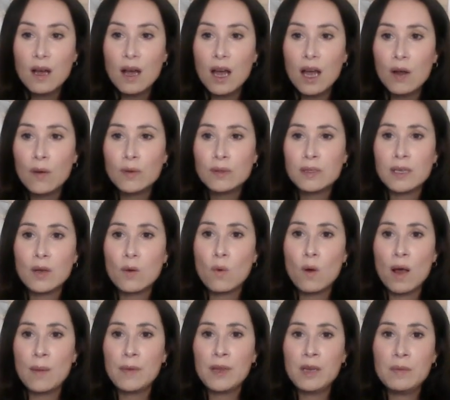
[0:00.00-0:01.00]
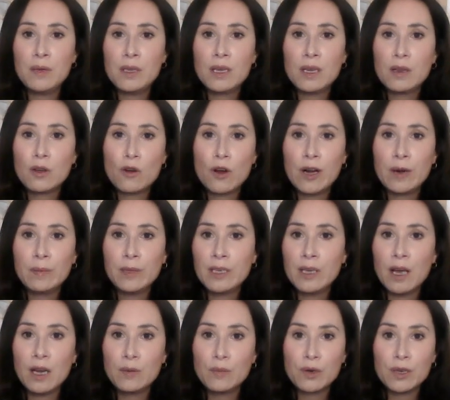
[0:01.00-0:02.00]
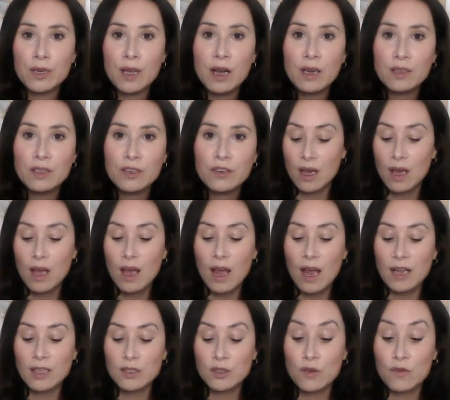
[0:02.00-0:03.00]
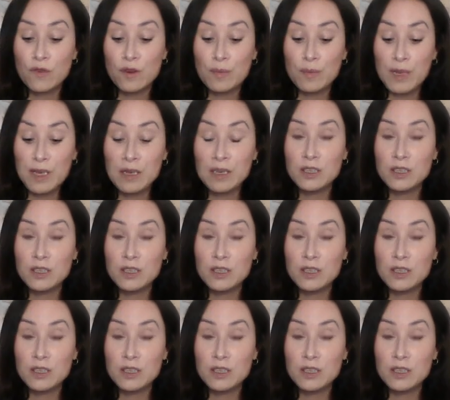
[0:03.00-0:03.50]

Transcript: I was like, well, I'm going to be incredibly unproductive. And so for me to,